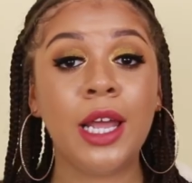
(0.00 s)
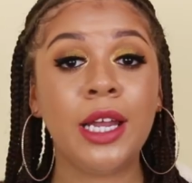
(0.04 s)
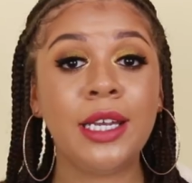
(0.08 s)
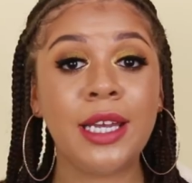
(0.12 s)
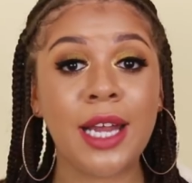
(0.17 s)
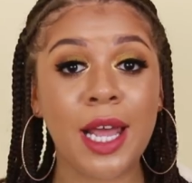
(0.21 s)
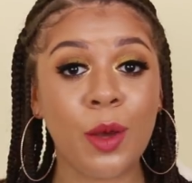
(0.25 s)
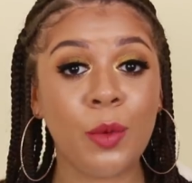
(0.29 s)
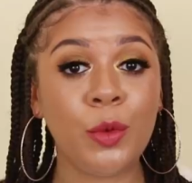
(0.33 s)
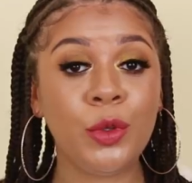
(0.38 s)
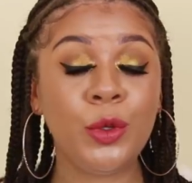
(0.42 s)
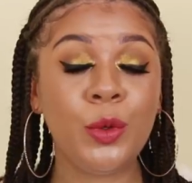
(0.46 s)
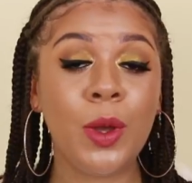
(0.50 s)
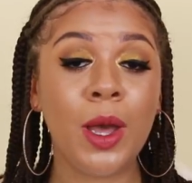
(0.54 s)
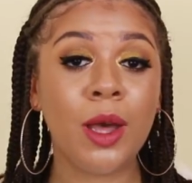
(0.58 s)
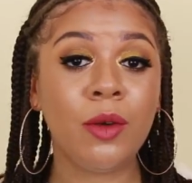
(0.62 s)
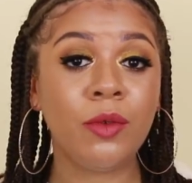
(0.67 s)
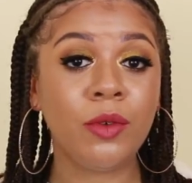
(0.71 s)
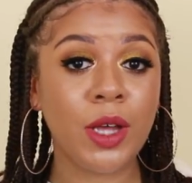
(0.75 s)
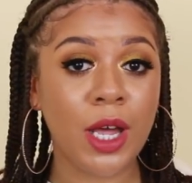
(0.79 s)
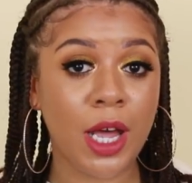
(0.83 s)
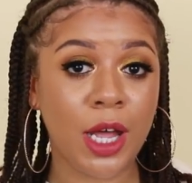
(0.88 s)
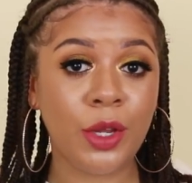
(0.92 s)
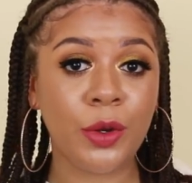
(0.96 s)
Now when you
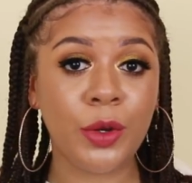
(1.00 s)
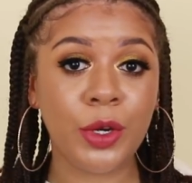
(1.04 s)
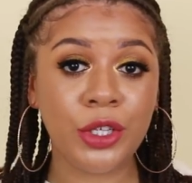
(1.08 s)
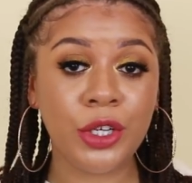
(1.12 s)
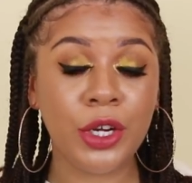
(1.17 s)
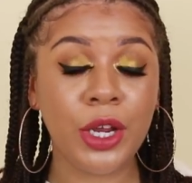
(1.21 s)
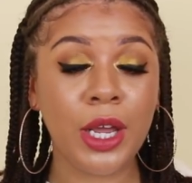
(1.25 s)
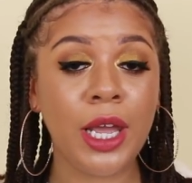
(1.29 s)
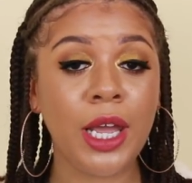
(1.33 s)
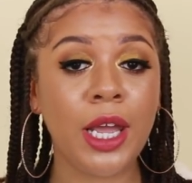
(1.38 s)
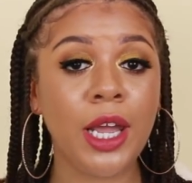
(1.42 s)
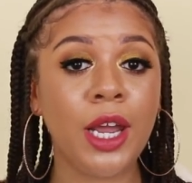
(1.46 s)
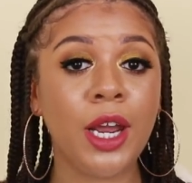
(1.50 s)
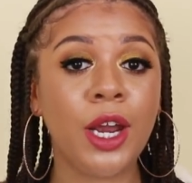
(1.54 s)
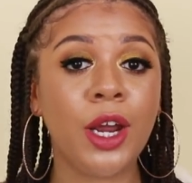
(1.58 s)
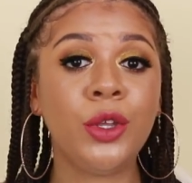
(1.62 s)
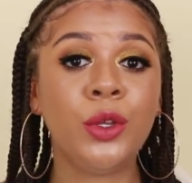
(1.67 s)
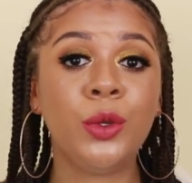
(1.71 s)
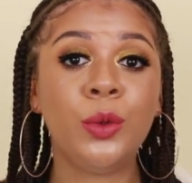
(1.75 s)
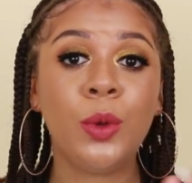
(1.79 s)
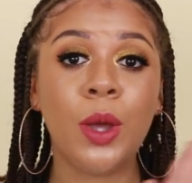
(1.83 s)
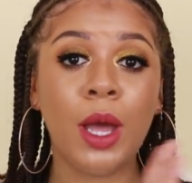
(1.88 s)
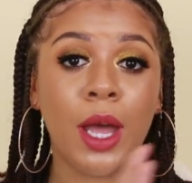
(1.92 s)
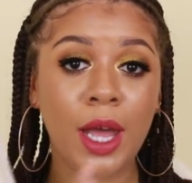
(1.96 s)
have color in your hair,
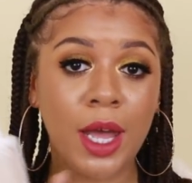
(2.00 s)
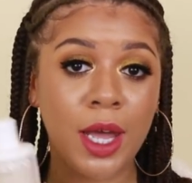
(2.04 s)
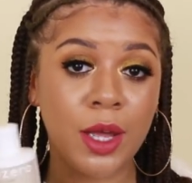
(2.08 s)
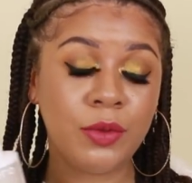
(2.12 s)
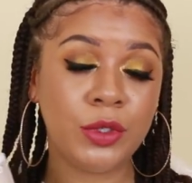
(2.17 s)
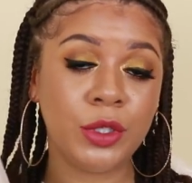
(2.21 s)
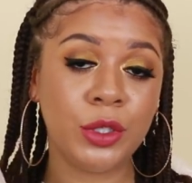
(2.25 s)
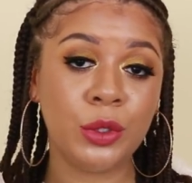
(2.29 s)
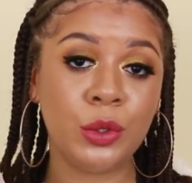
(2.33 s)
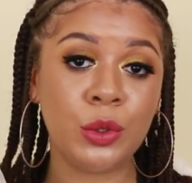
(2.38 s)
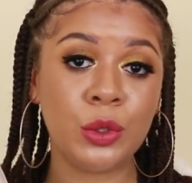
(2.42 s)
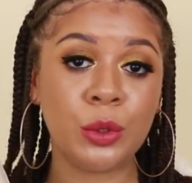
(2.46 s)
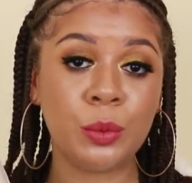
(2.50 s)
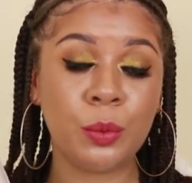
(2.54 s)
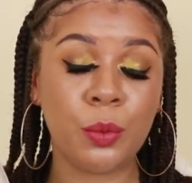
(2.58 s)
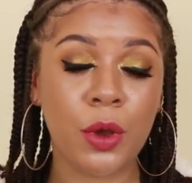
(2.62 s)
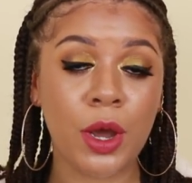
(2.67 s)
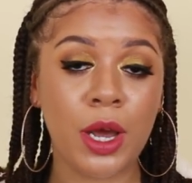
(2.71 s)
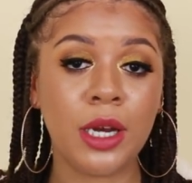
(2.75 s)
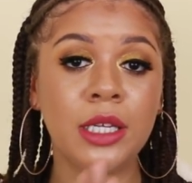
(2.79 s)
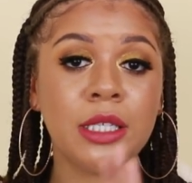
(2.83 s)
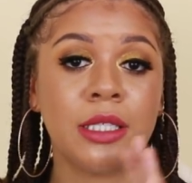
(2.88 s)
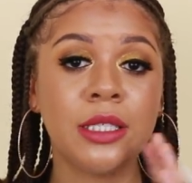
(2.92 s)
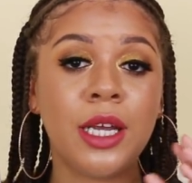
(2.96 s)
you have to use
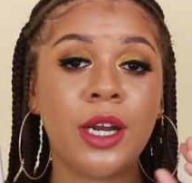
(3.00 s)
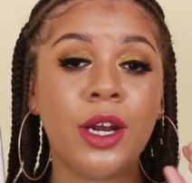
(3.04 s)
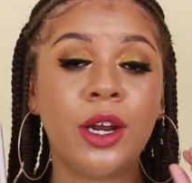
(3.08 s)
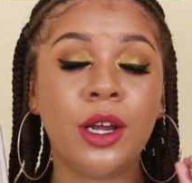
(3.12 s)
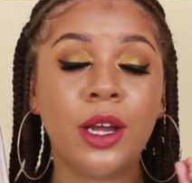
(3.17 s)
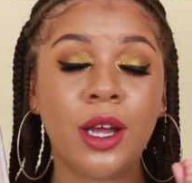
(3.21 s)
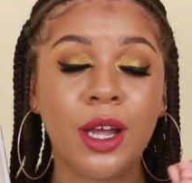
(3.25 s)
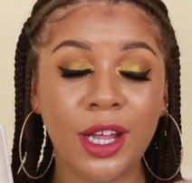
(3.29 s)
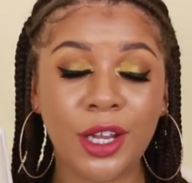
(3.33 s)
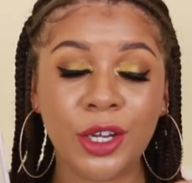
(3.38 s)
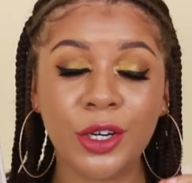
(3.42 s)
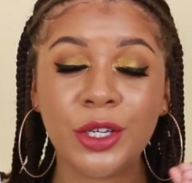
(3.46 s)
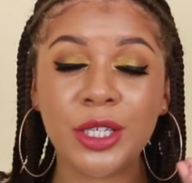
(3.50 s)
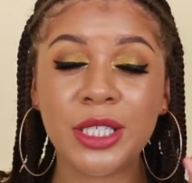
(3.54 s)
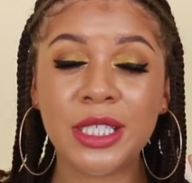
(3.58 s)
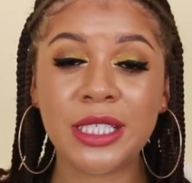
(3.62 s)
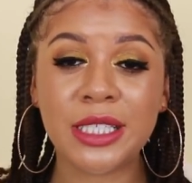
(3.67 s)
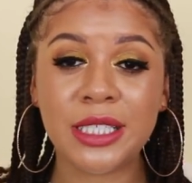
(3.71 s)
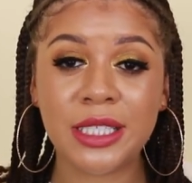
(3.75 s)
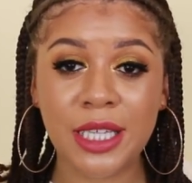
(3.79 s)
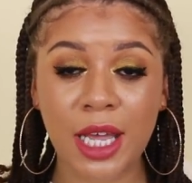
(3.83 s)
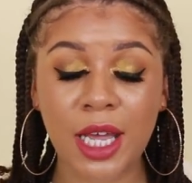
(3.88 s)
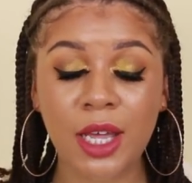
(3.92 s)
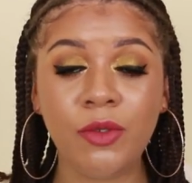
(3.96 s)
products that are color
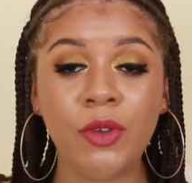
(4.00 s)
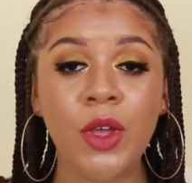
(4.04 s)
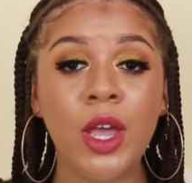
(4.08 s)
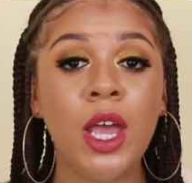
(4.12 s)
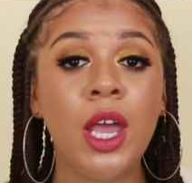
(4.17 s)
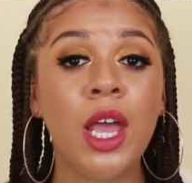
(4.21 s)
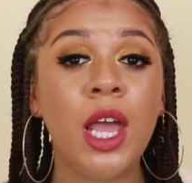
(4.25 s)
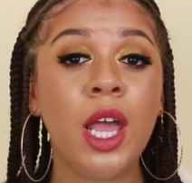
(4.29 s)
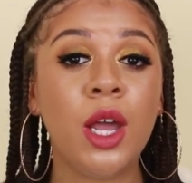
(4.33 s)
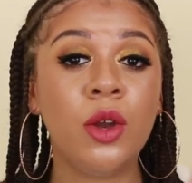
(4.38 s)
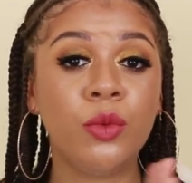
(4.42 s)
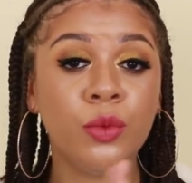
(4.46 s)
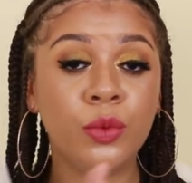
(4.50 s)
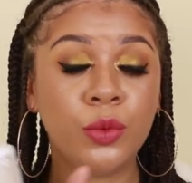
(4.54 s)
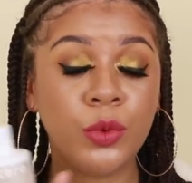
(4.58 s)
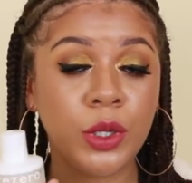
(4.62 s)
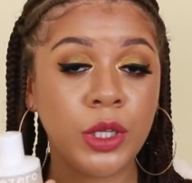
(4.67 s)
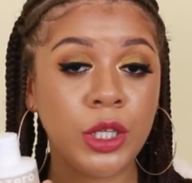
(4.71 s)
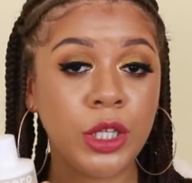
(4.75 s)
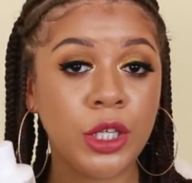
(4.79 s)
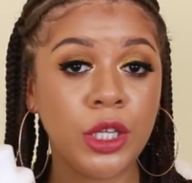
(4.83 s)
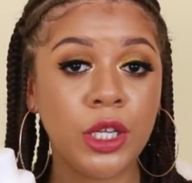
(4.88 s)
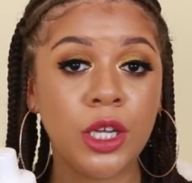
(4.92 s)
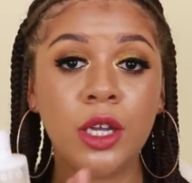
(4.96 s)
safe and
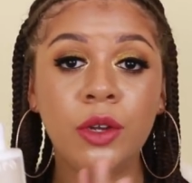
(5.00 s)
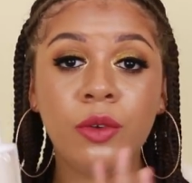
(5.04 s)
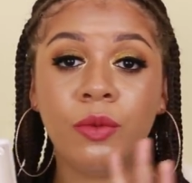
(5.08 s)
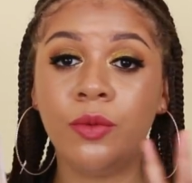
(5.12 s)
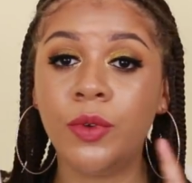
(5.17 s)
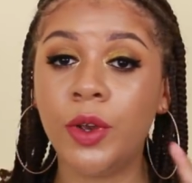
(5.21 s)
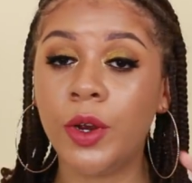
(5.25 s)
really good,